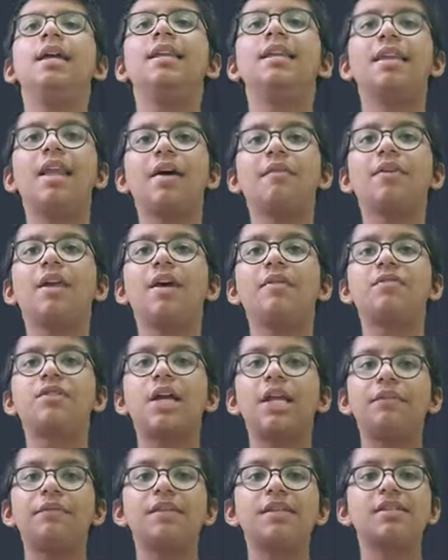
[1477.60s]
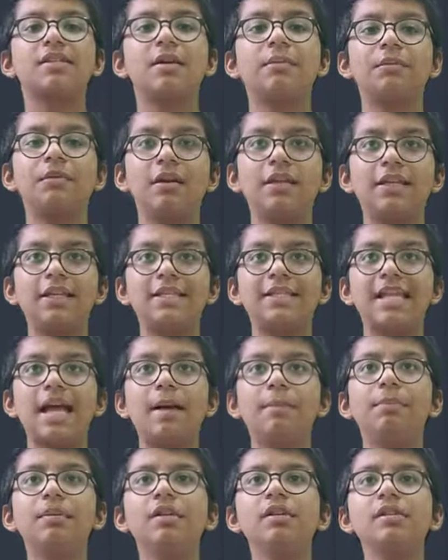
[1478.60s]
now we have generated some real
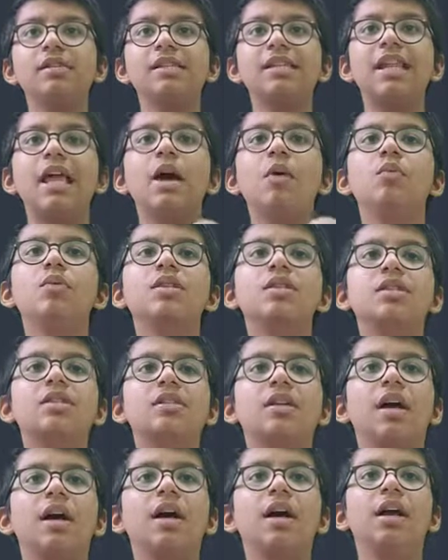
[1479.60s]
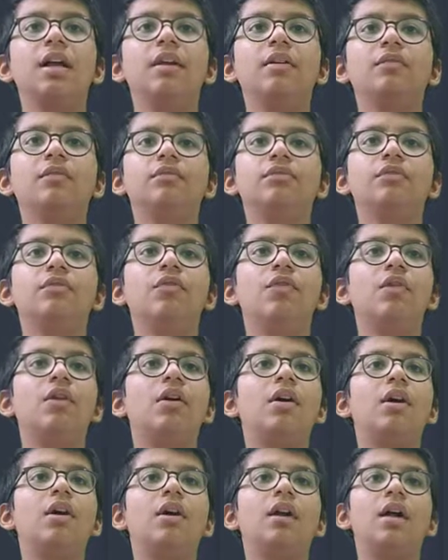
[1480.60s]
examples. Now it's time
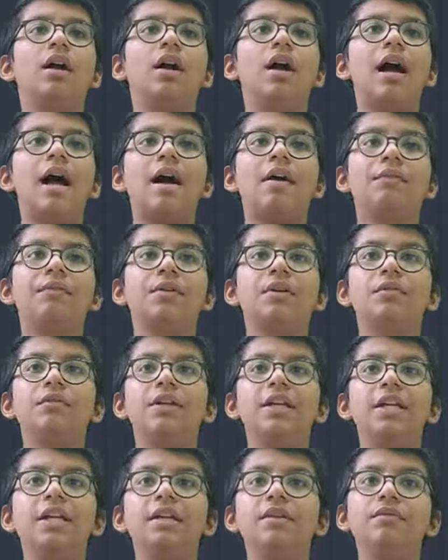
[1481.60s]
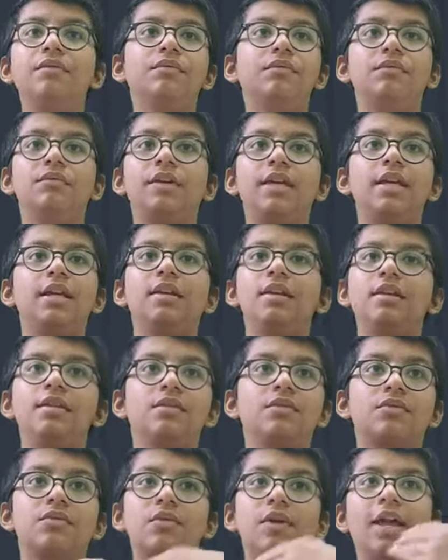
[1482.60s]
for after
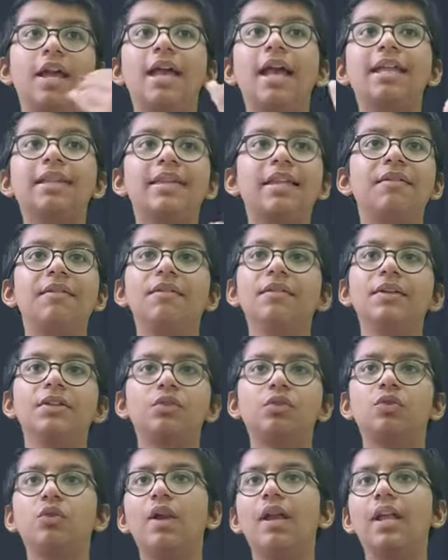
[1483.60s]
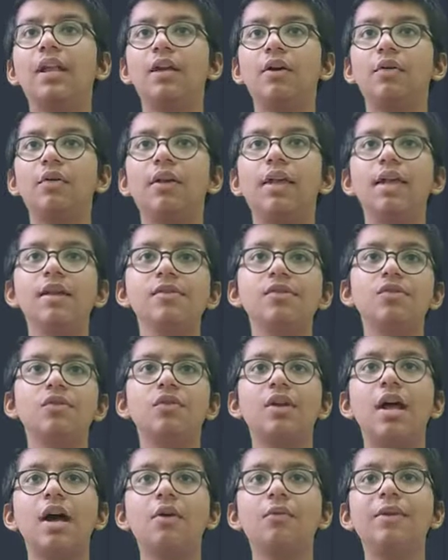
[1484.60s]
we train, and then we will train. Okay, so
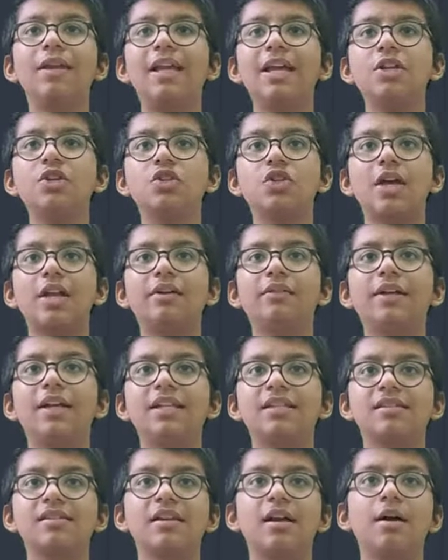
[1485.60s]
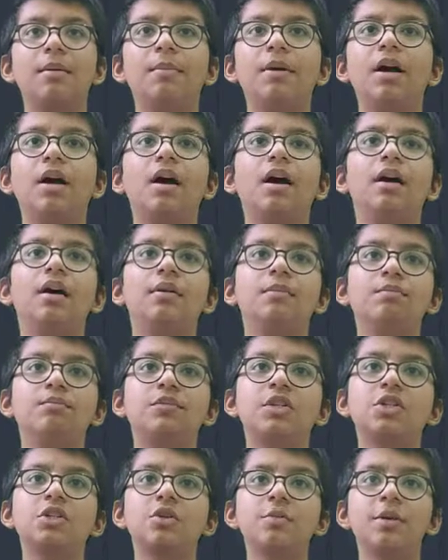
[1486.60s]
now we can generate some
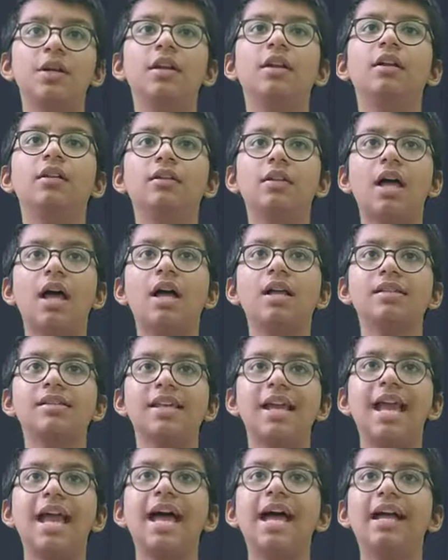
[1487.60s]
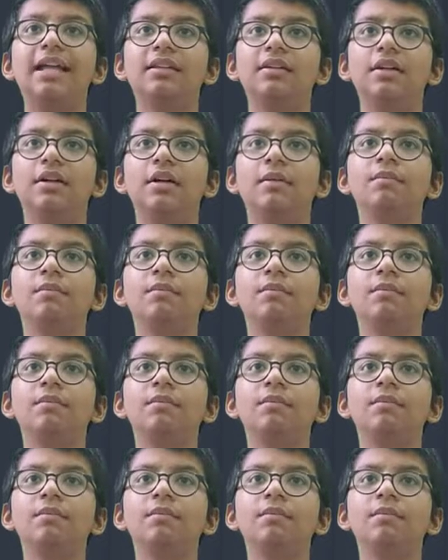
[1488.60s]
discriminator loss and